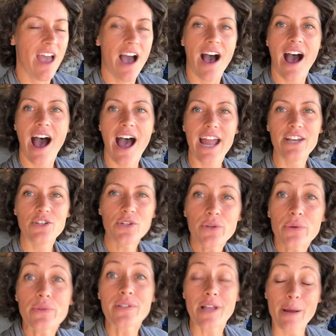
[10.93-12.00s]
I do
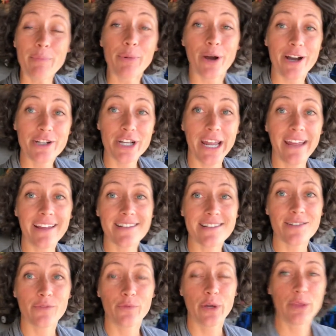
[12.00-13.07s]
some projects
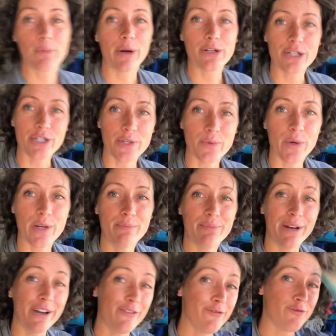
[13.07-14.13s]
with purchased wood,
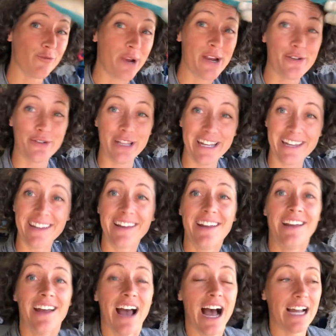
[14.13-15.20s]
but rarely.
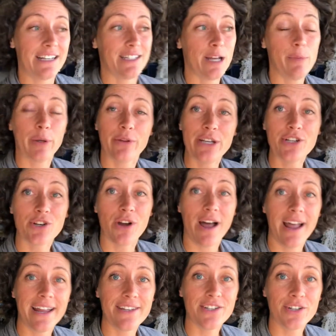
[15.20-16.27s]
I typically
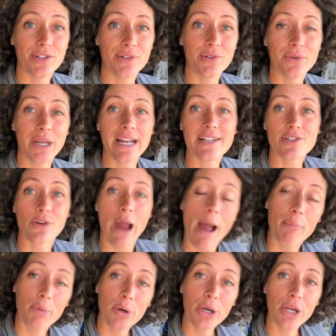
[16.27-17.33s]
try to get scrap
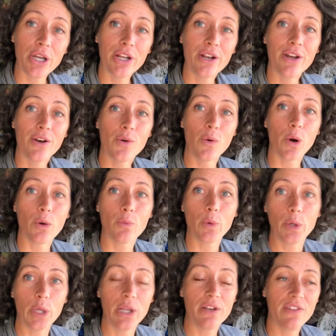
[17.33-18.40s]
wood or
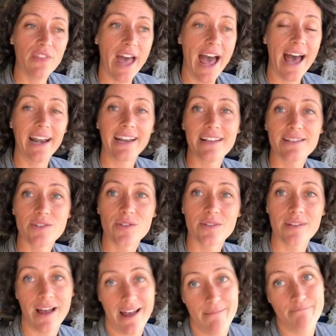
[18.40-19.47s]
wood that is
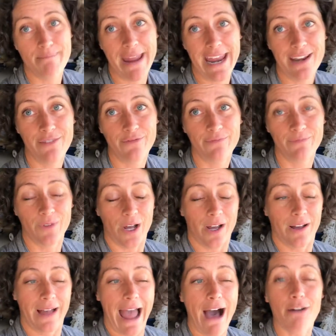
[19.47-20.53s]
made
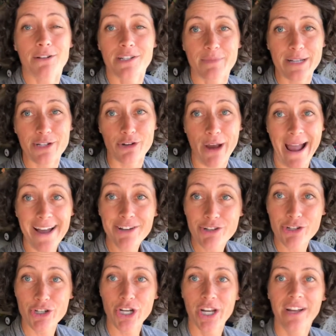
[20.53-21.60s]
out to be trash.